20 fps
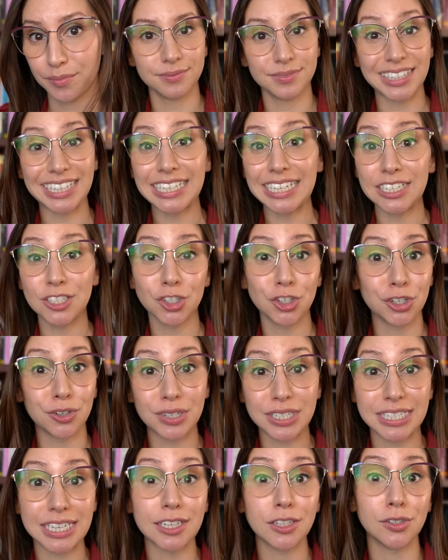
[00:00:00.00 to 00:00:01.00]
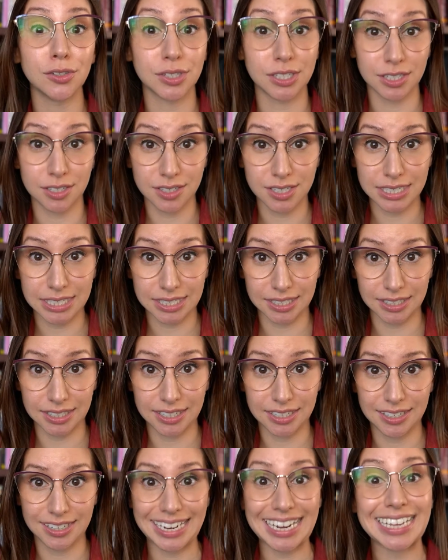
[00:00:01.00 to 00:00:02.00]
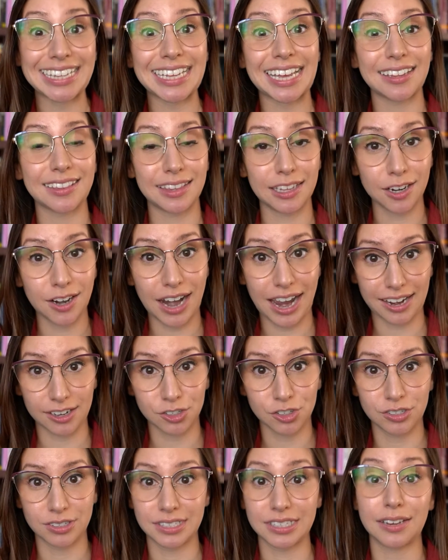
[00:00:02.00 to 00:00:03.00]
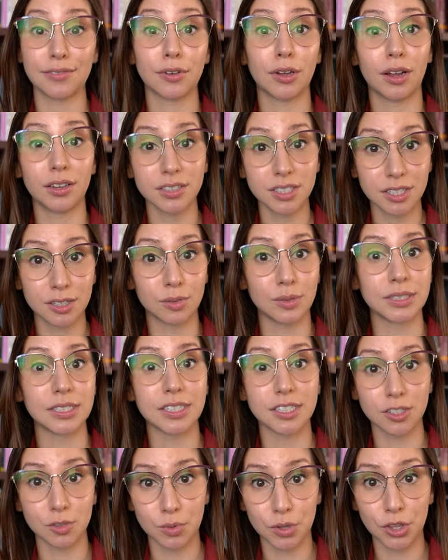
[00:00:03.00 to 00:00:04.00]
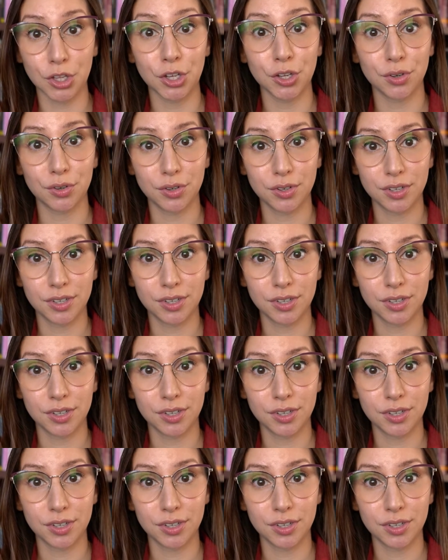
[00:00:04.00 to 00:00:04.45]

They need to know to take you seriously and that their actions have consequences with you.